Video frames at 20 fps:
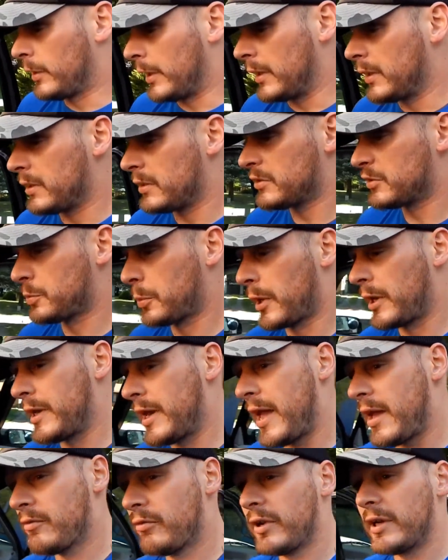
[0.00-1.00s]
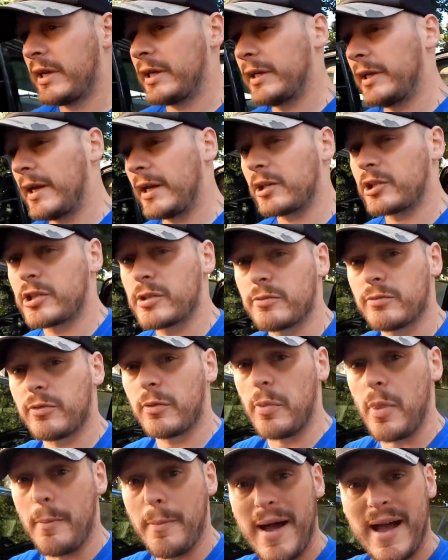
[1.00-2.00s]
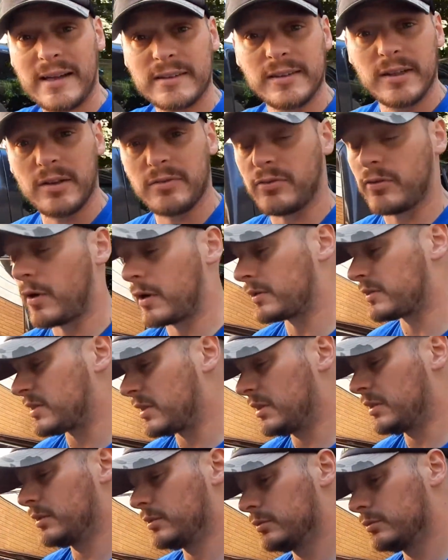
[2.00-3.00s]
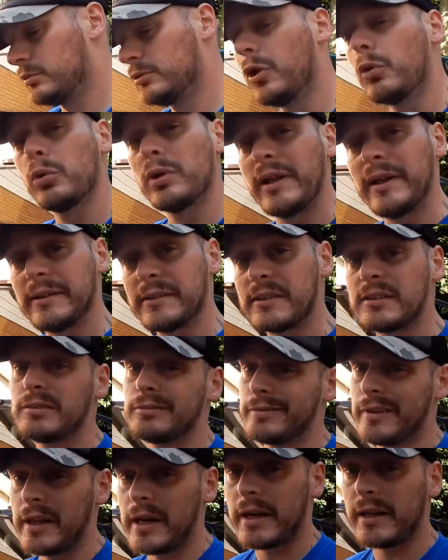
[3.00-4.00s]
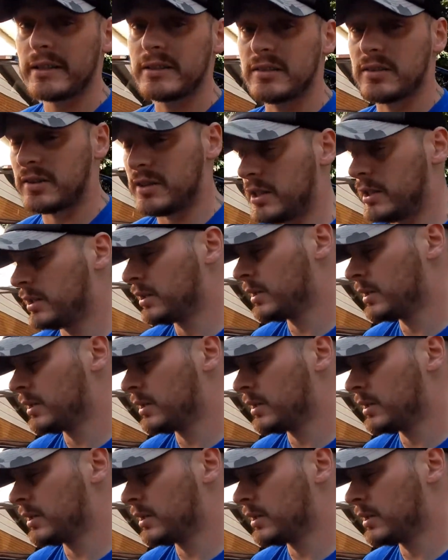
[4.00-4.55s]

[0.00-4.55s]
Okay, sprayed every connection from the back to the front, no leaks that I can see.